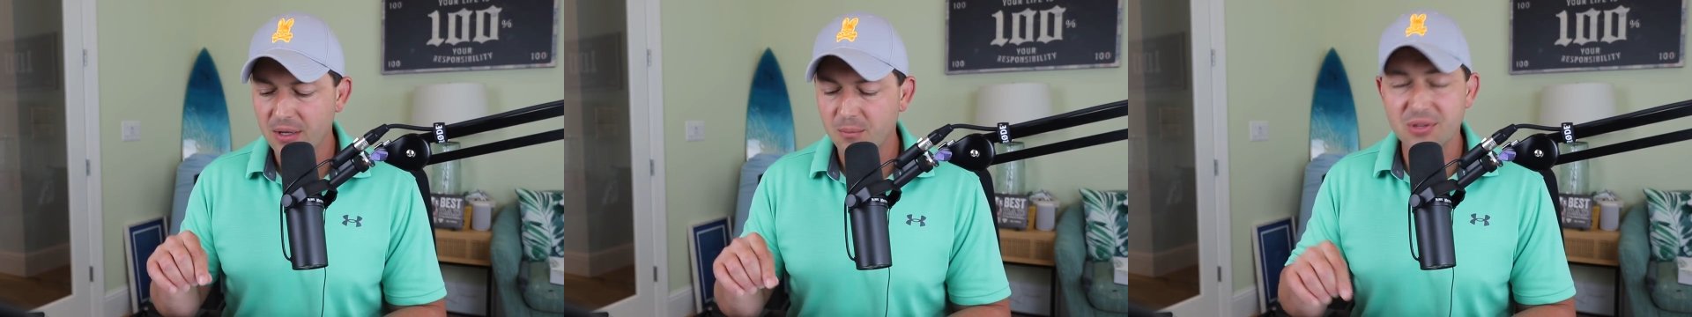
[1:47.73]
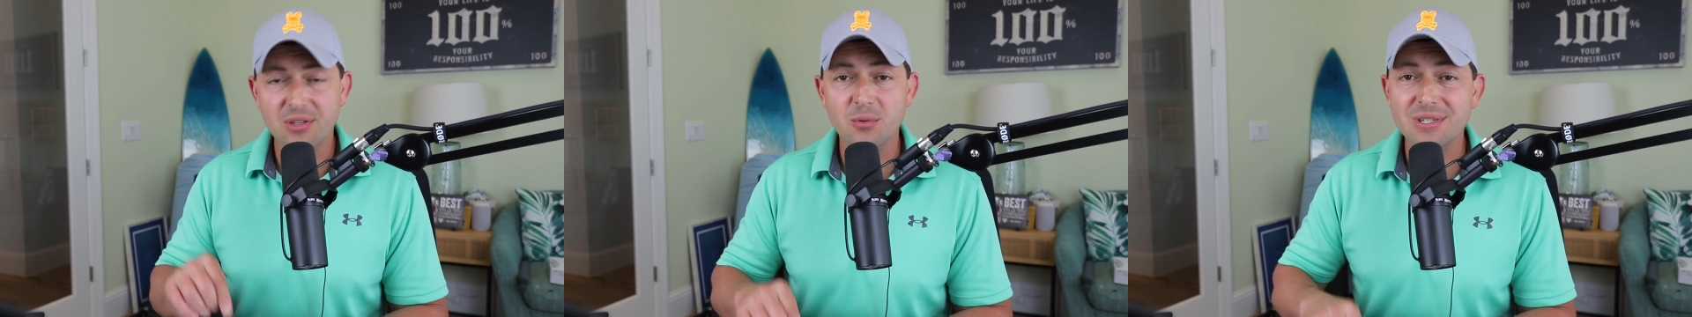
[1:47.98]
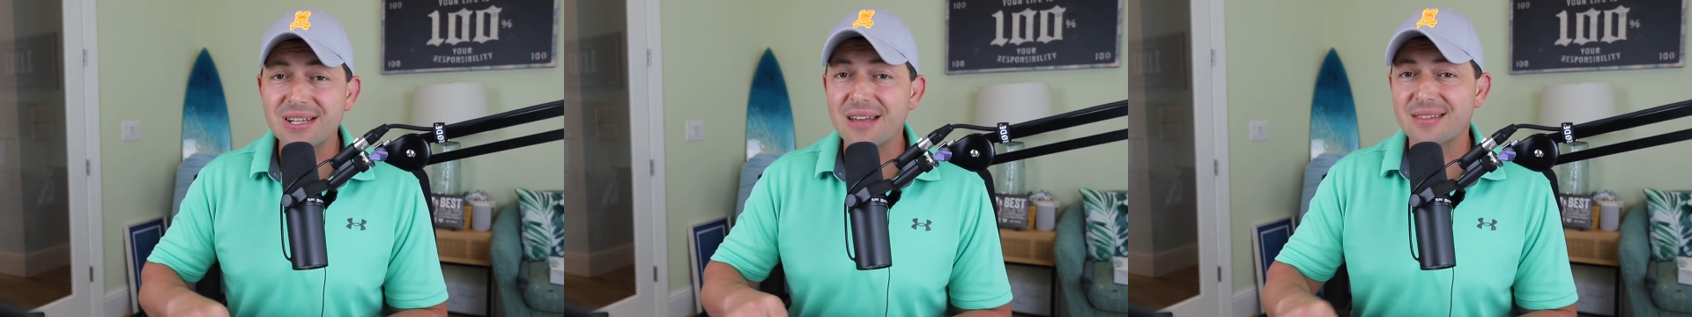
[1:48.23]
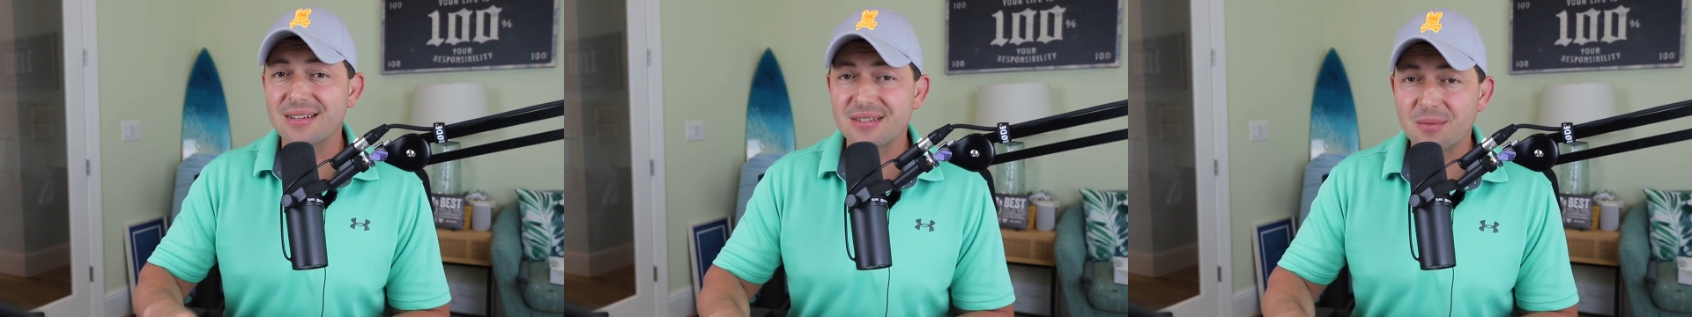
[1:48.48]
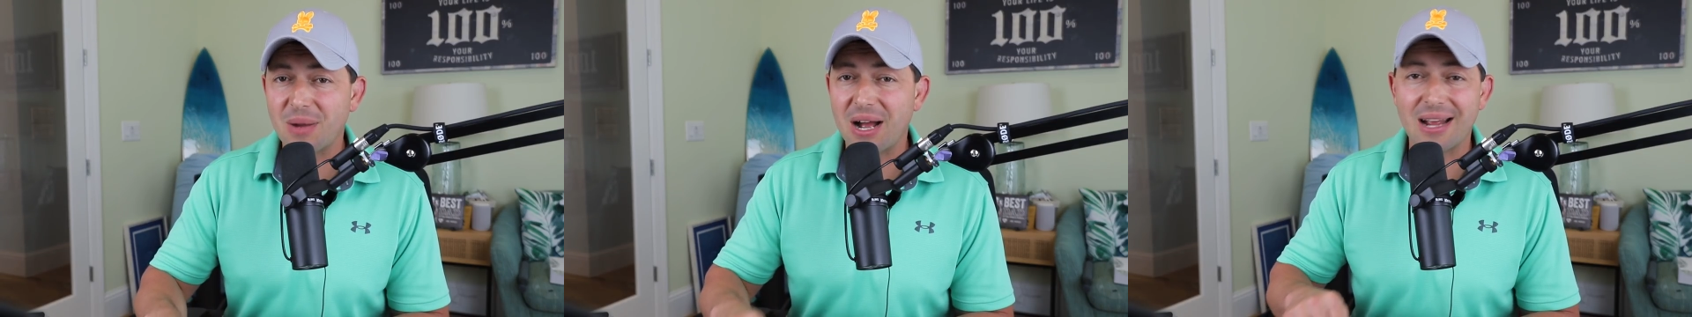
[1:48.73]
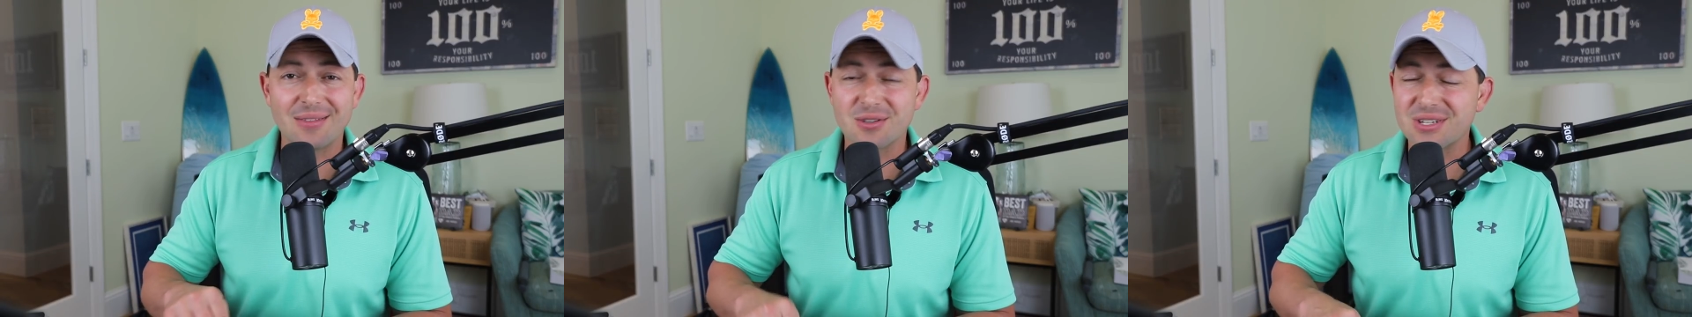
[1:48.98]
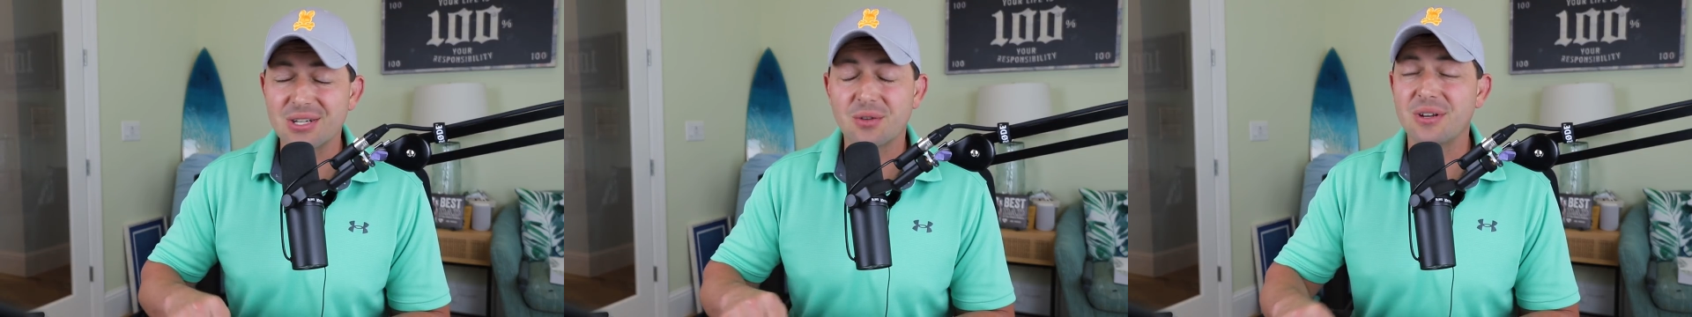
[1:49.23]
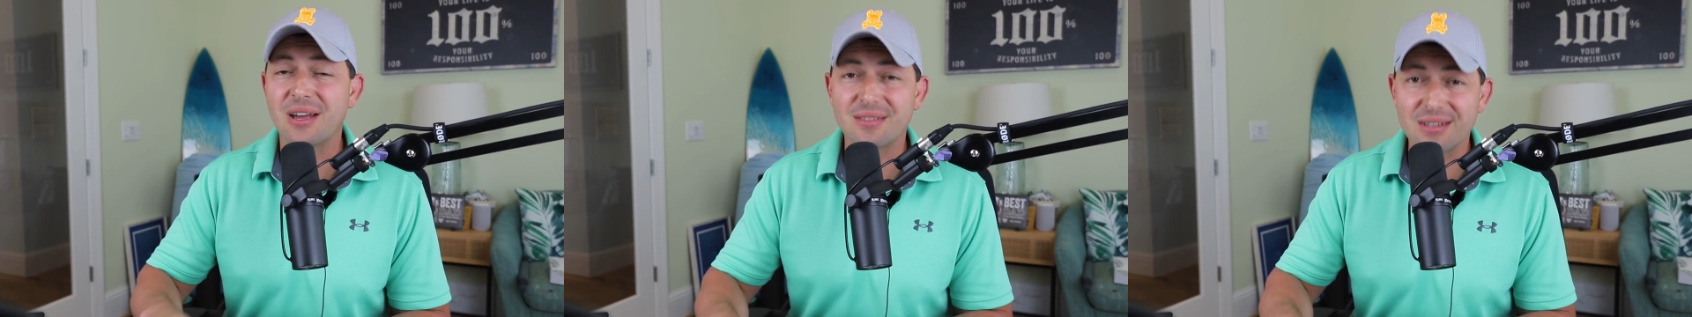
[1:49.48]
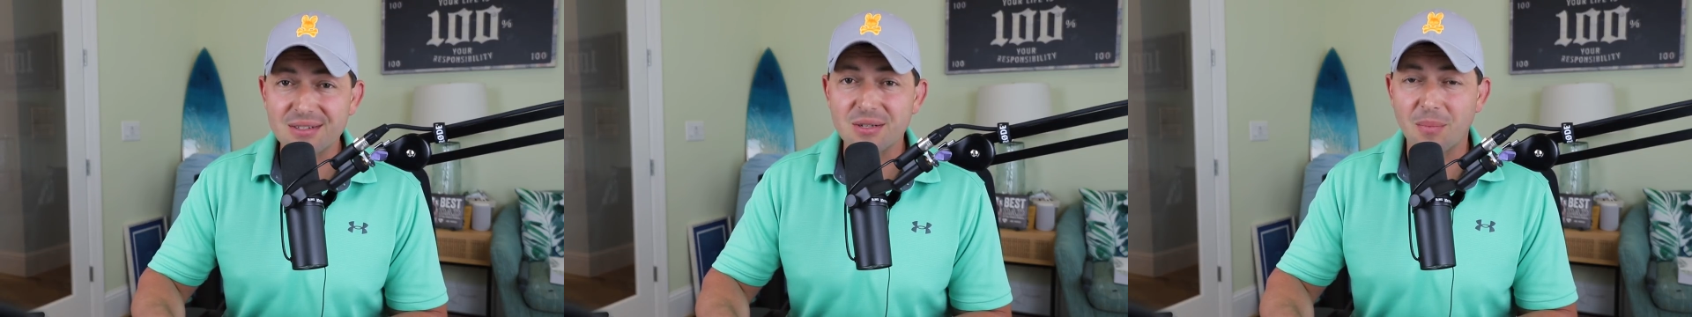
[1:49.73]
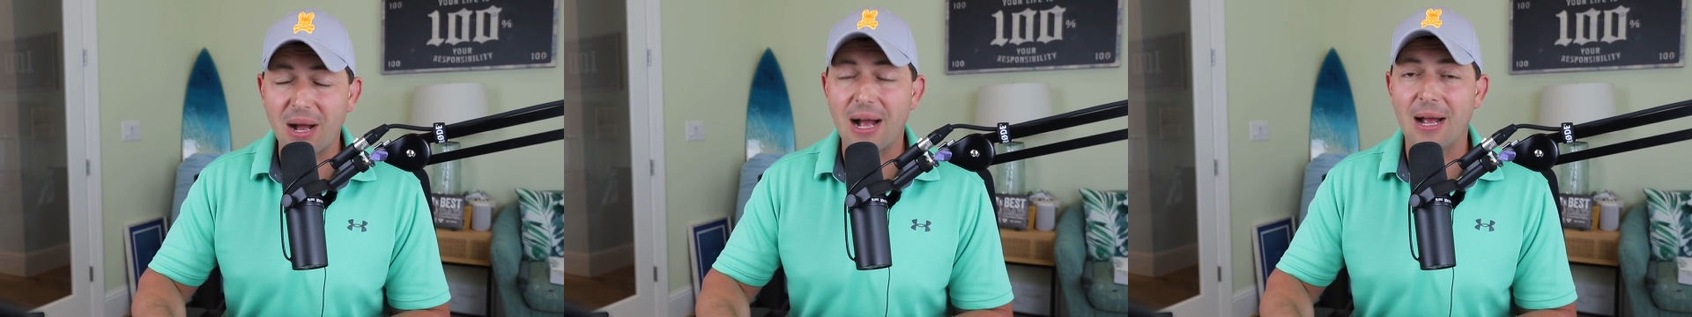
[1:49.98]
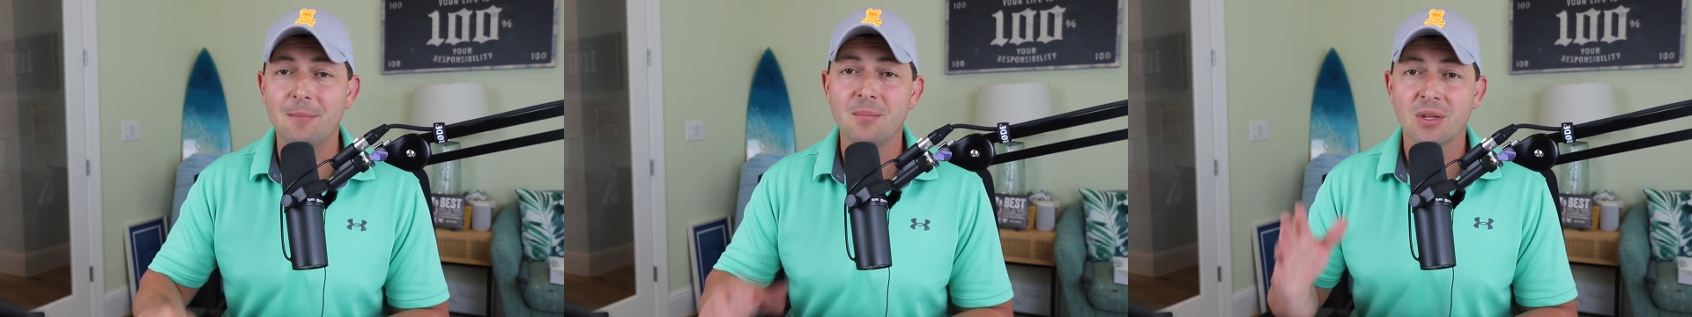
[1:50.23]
But there was nothing to buy, and there's still nothing to buy,